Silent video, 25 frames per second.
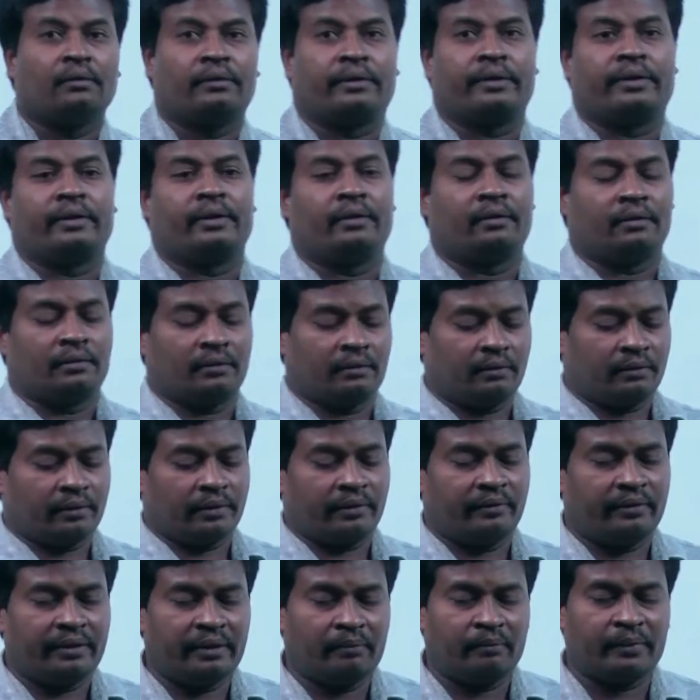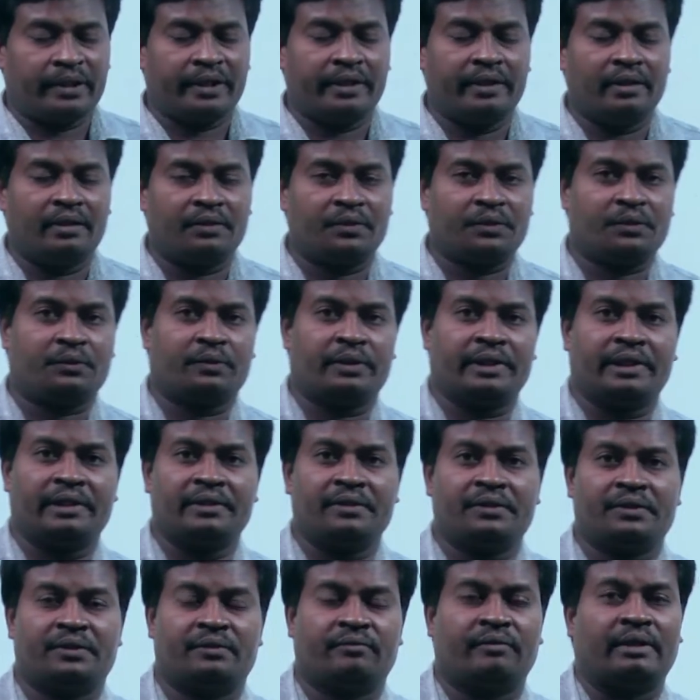Okay, good evening my dear
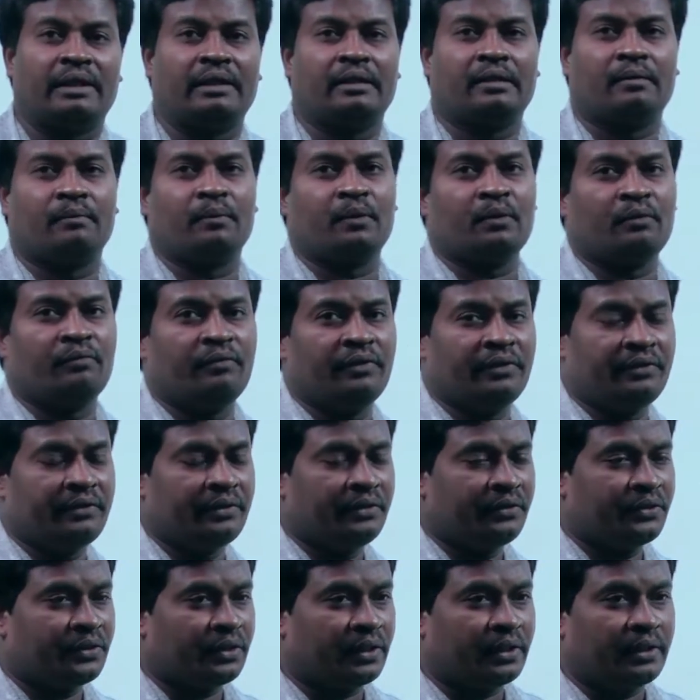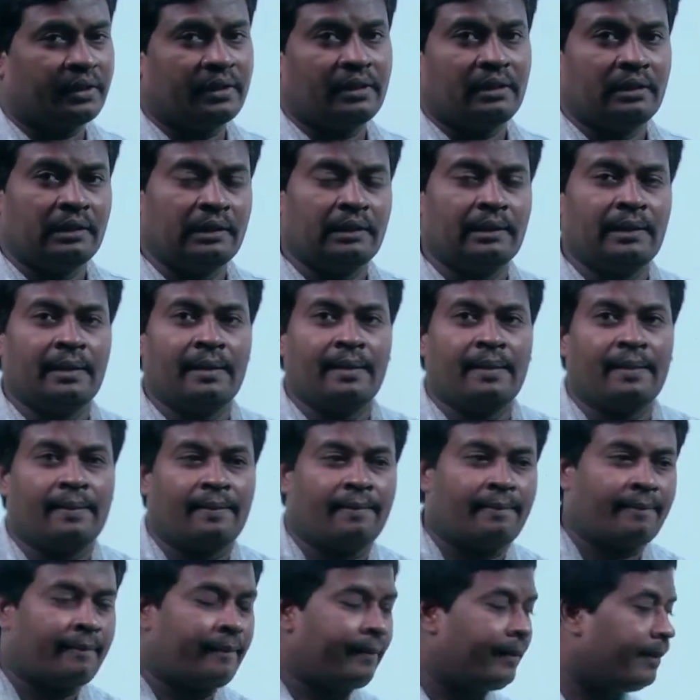students, welcome to V3 channel.
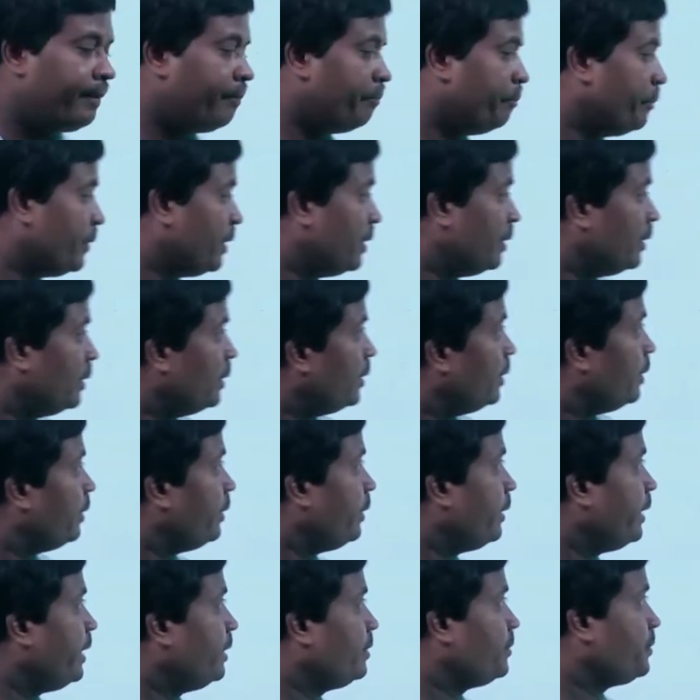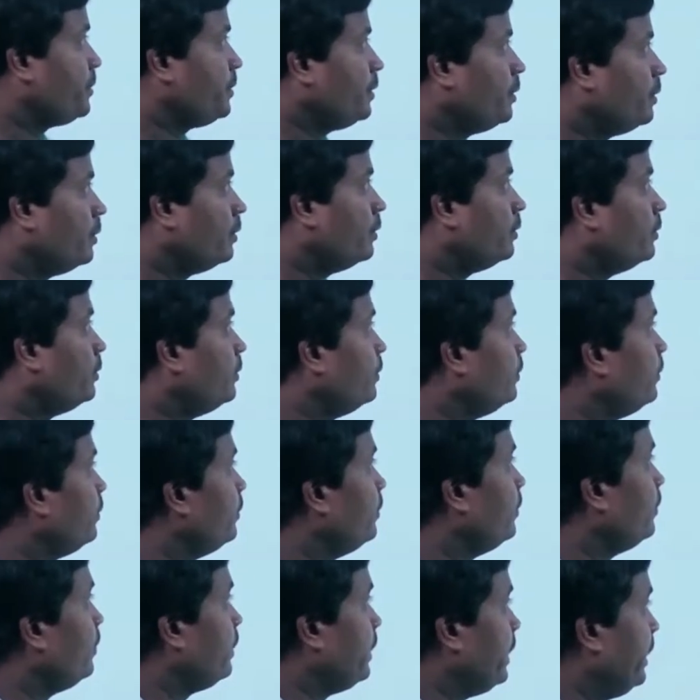Okay, next
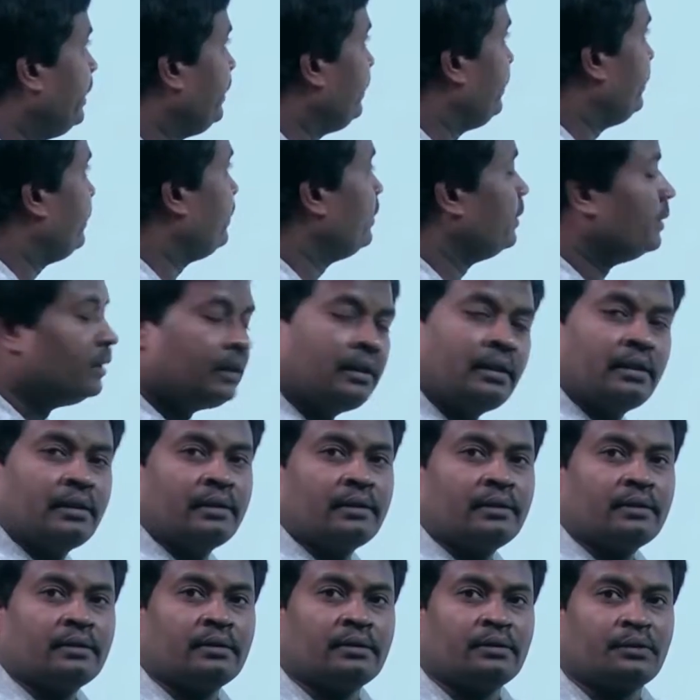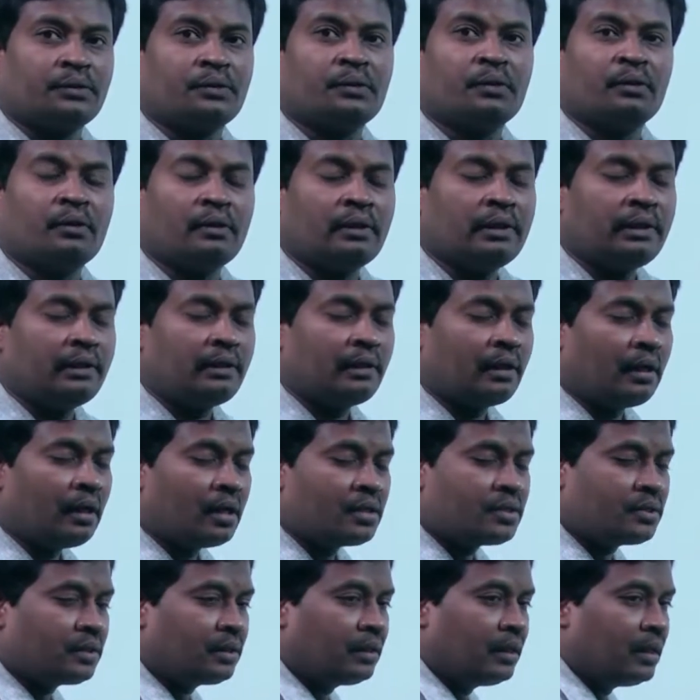right, so in
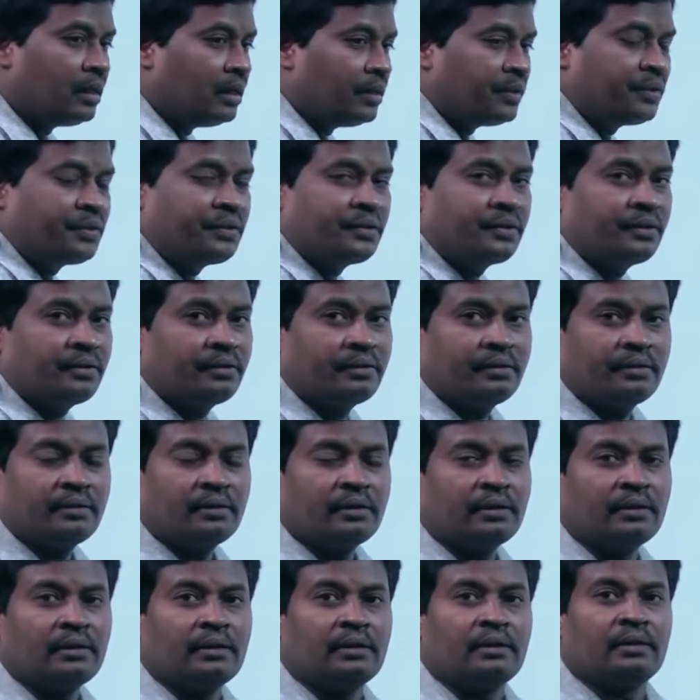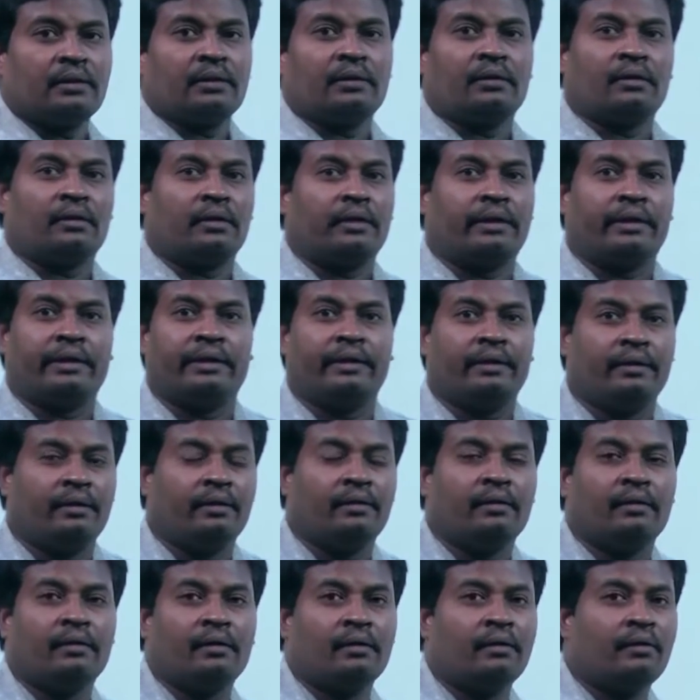last class
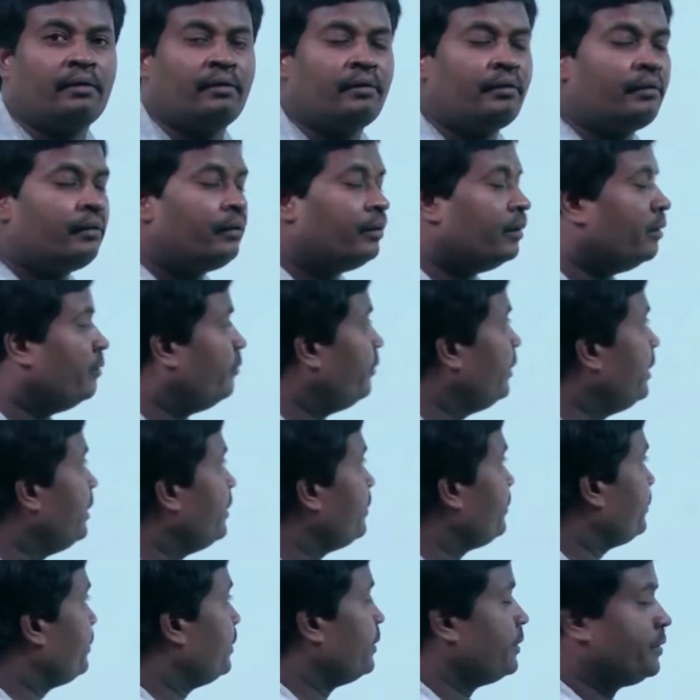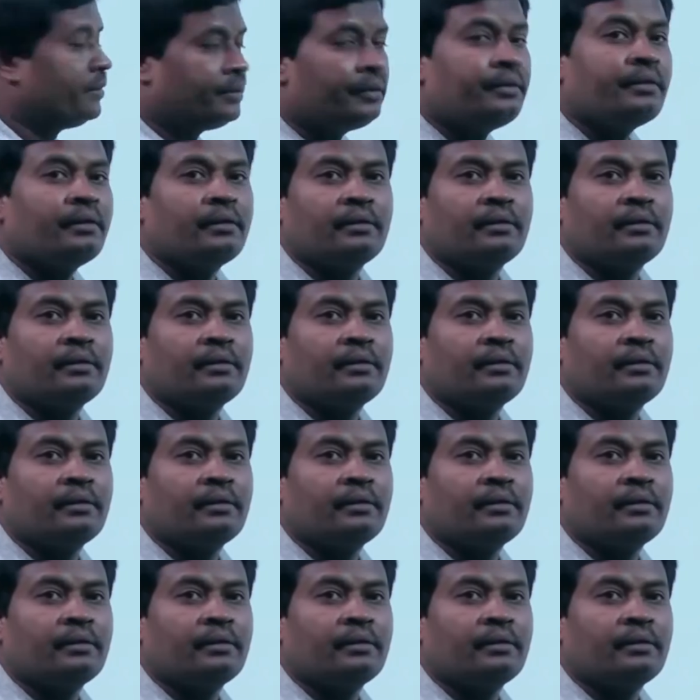and we discussed